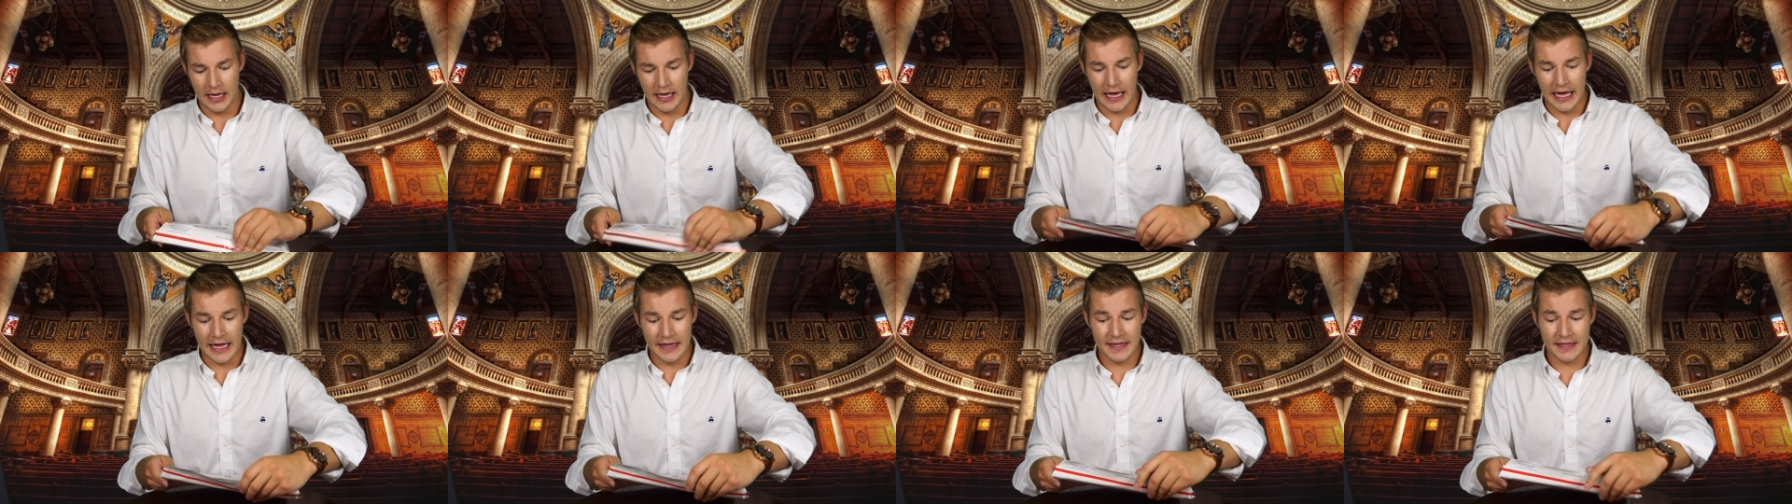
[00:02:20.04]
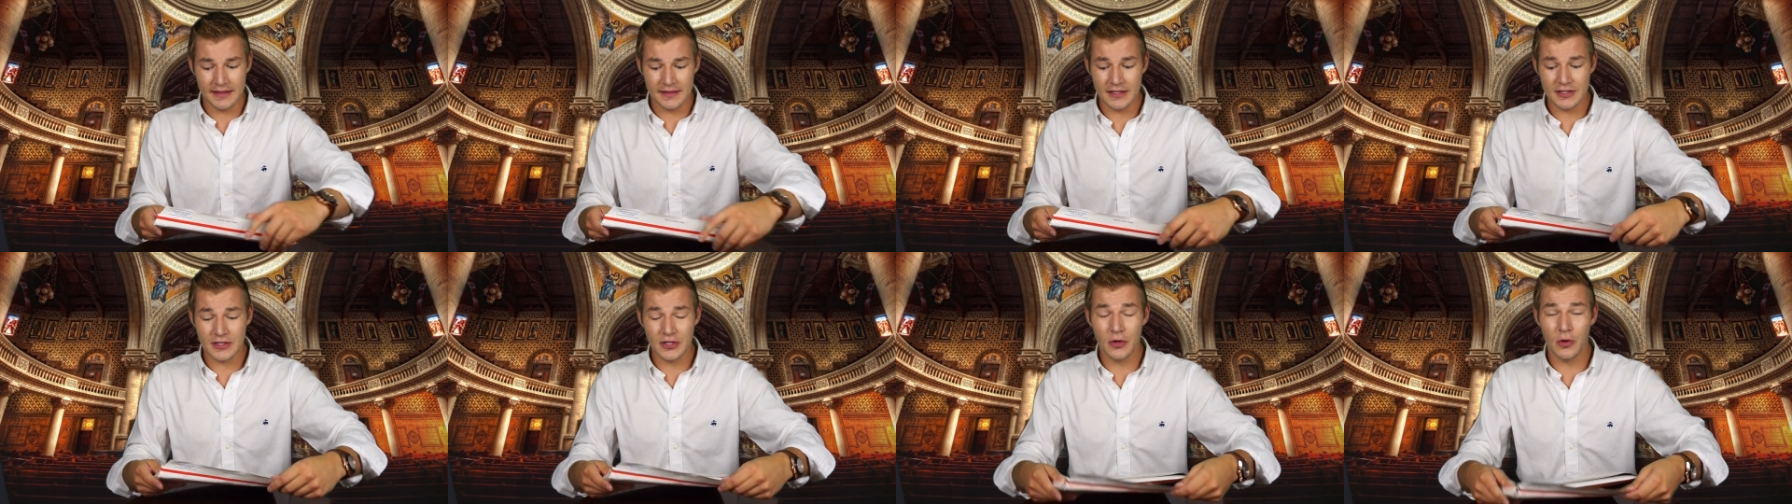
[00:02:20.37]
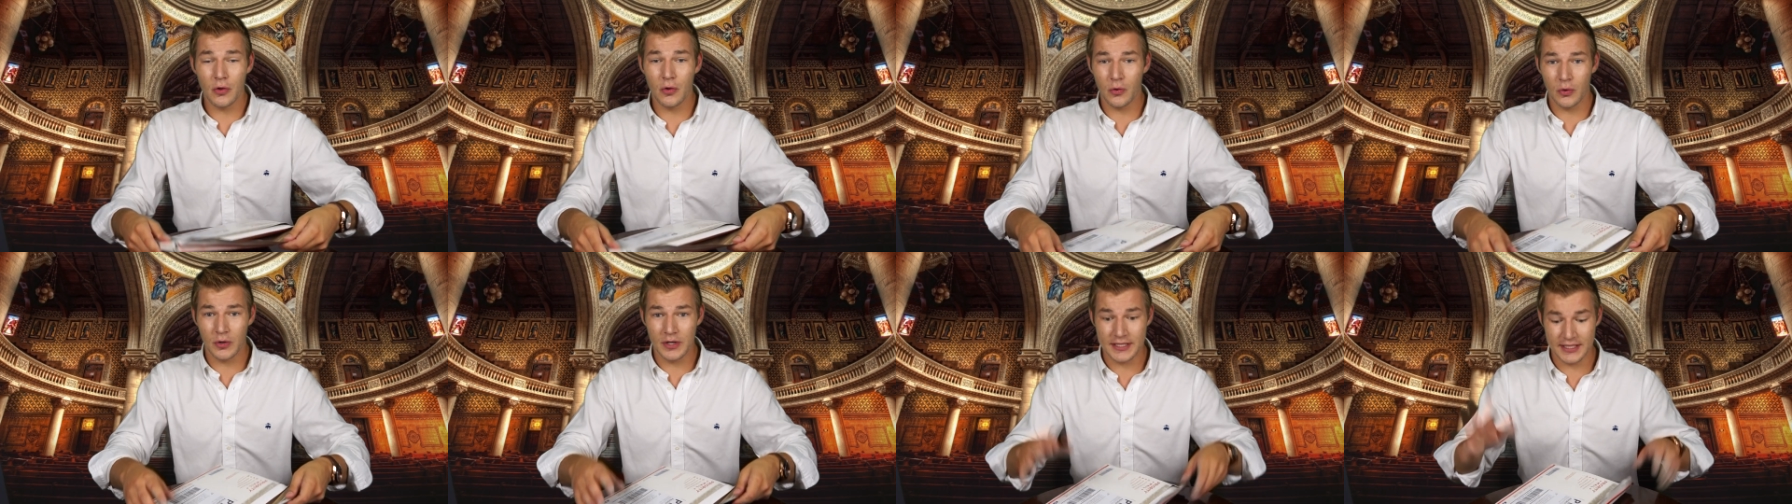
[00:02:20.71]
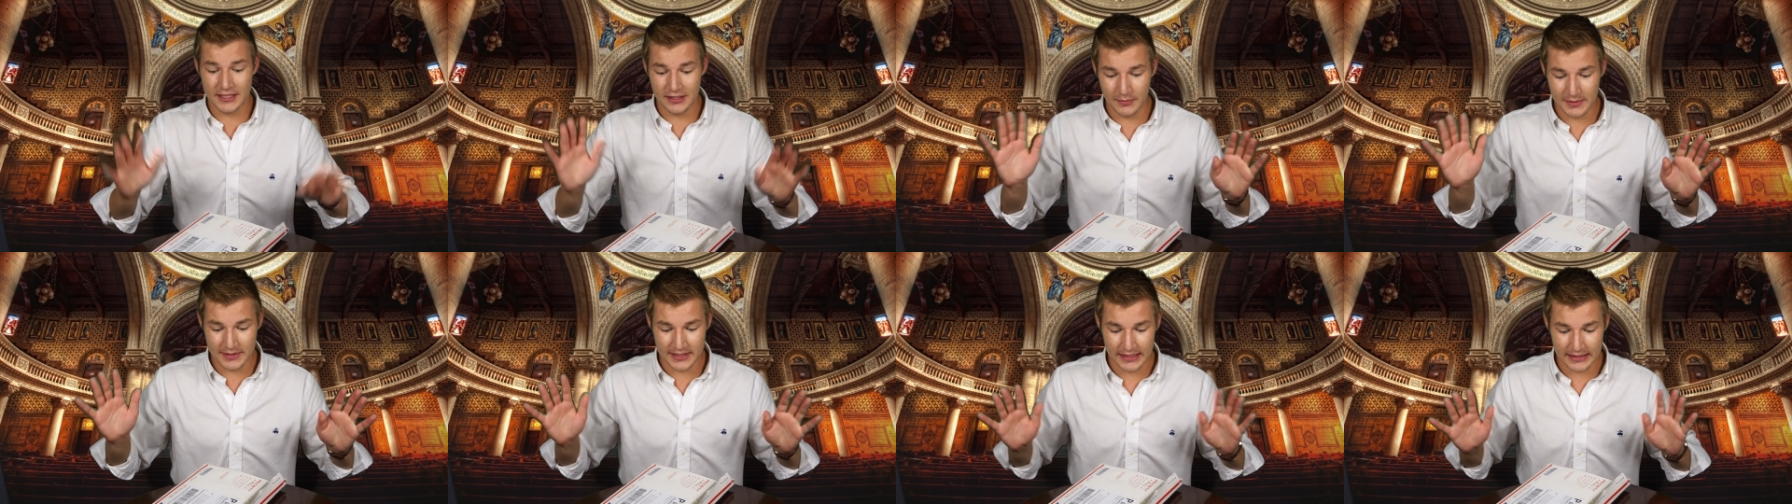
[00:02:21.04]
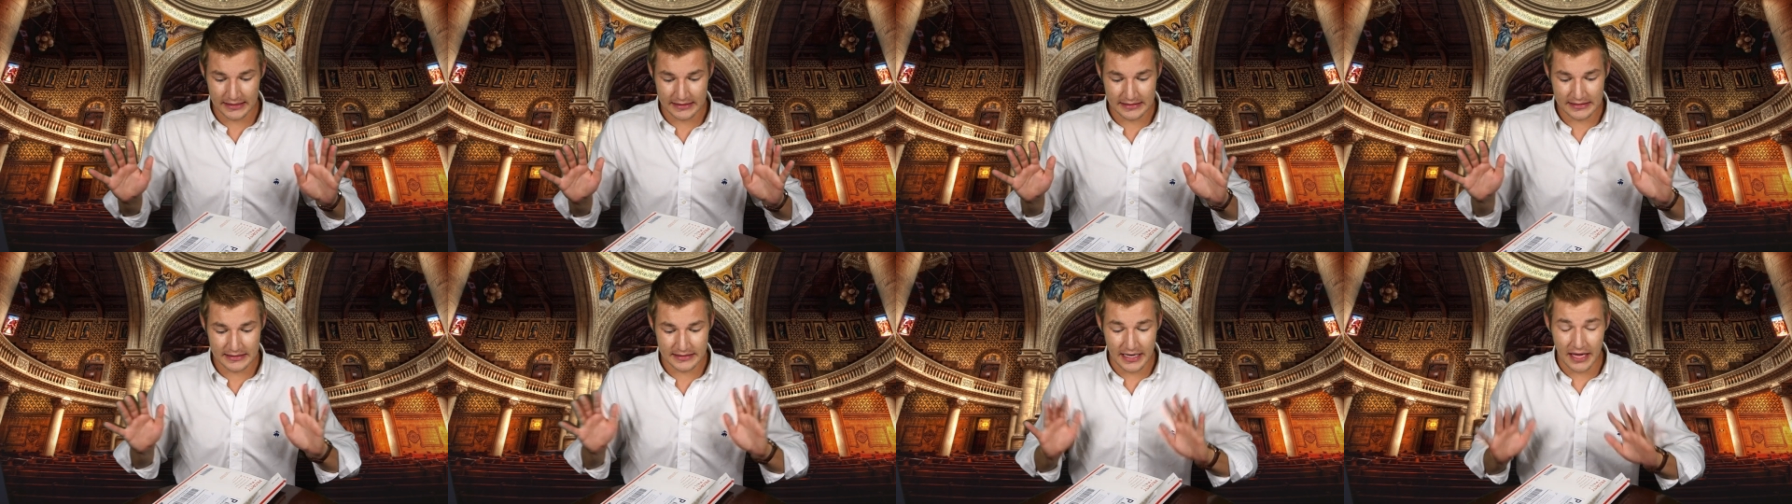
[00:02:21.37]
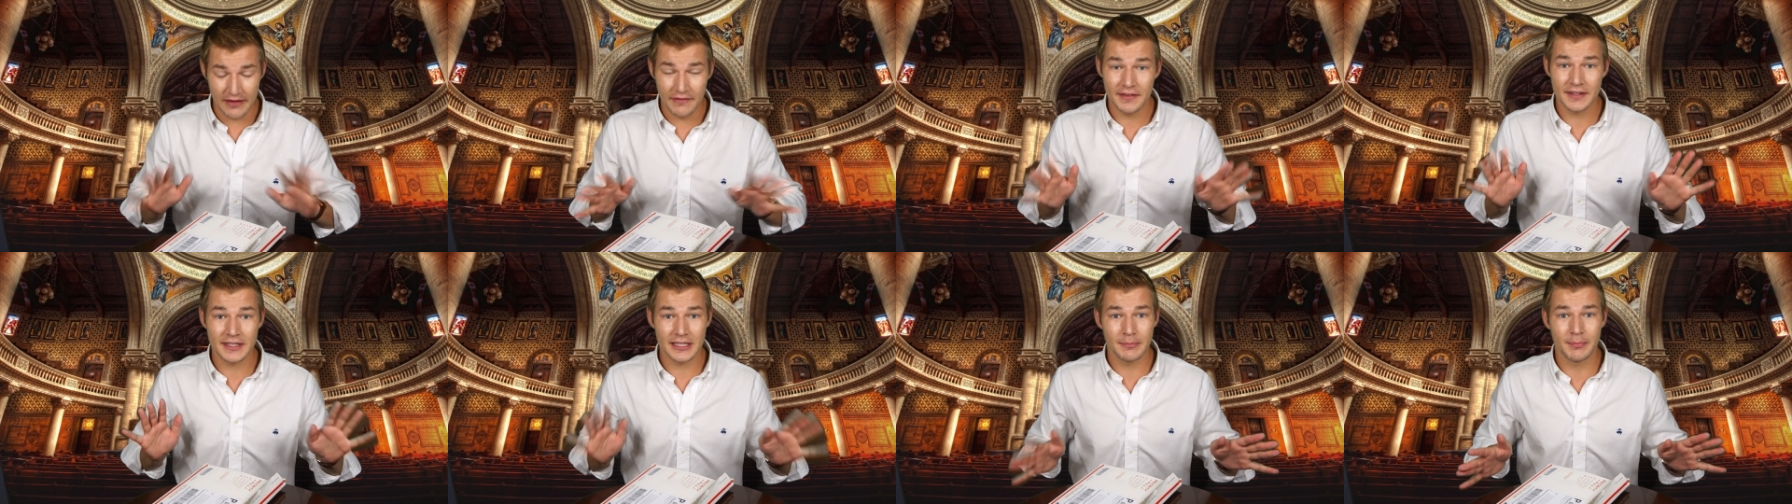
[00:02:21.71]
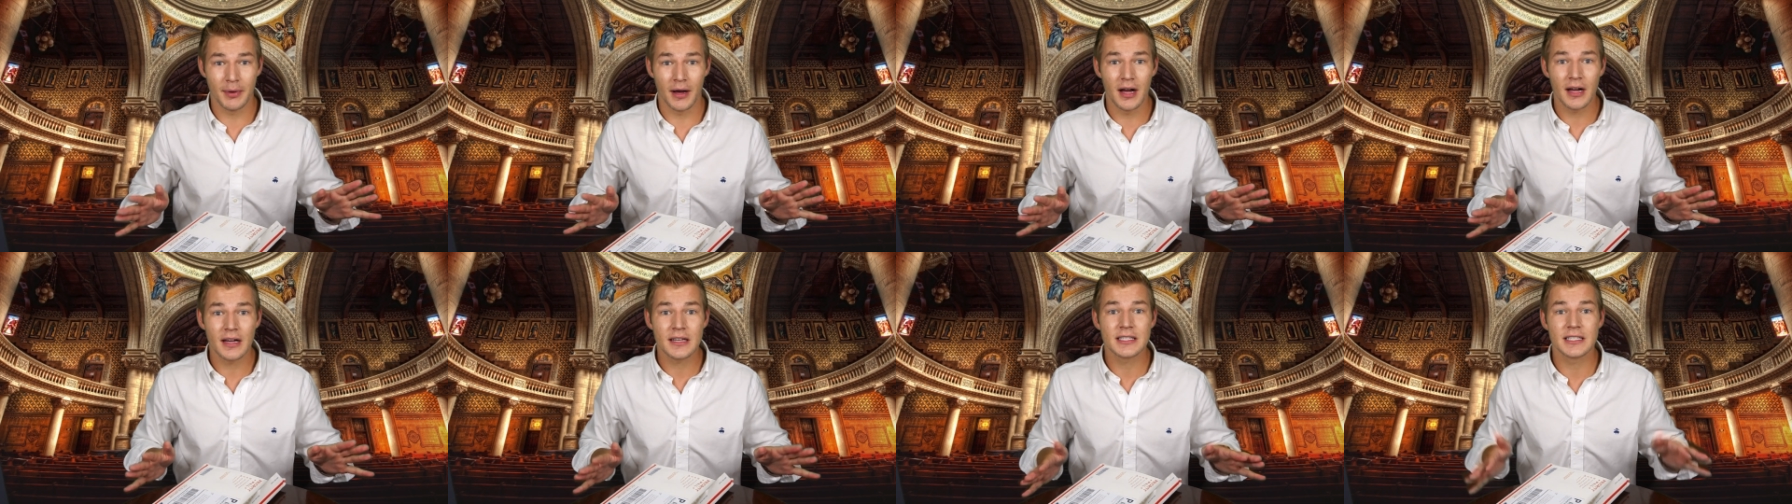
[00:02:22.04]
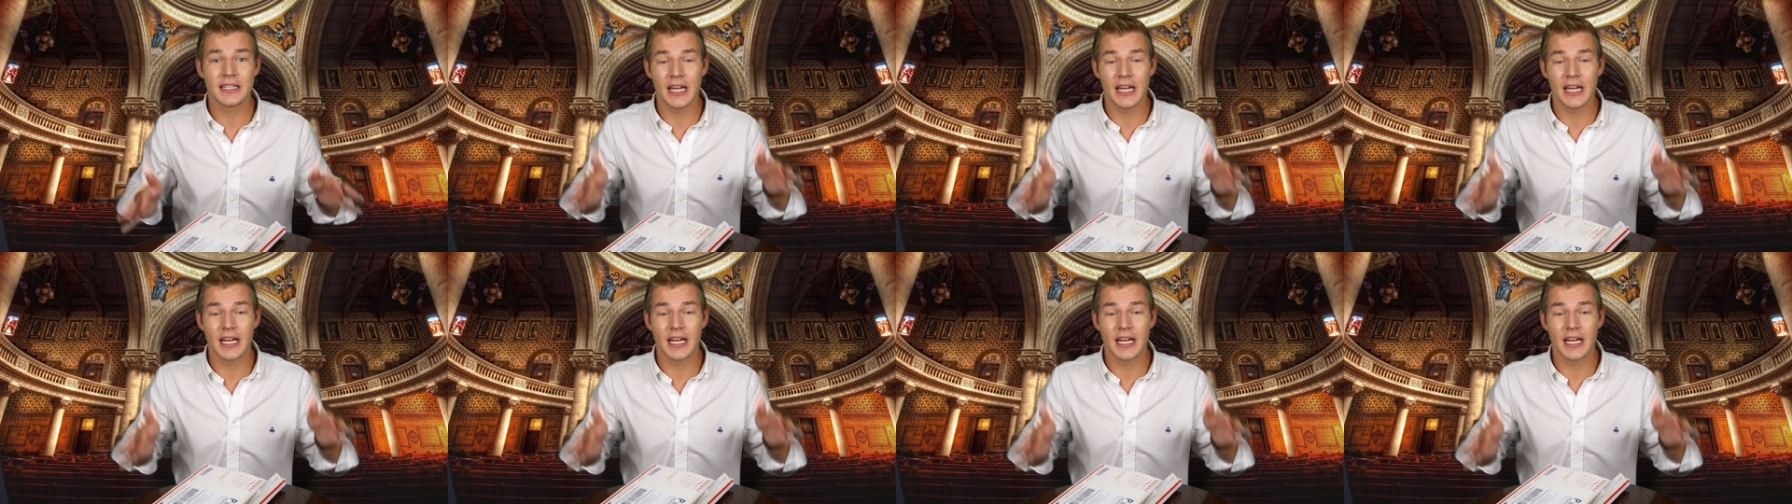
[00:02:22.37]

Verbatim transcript: I think this whole ordeal was like 70 bucks